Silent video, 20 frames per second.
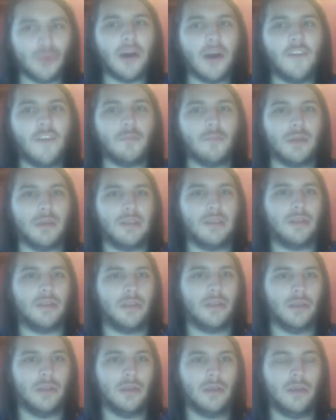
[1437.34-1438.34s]

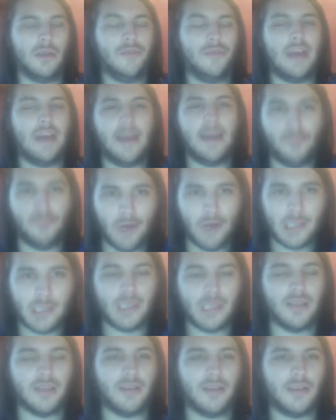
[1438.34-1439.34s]
governments. They had
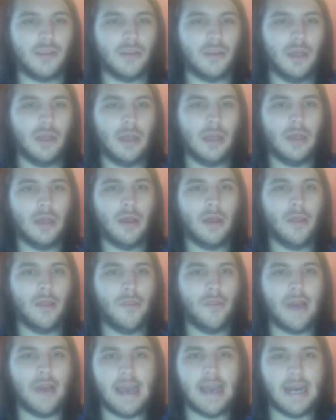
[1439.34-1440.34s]
presidents.
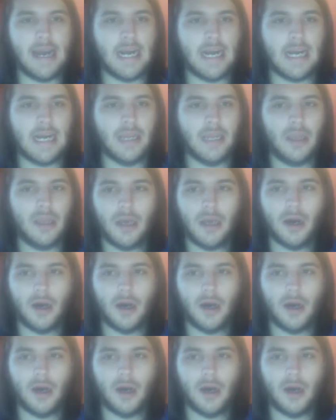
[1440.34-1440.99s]
They had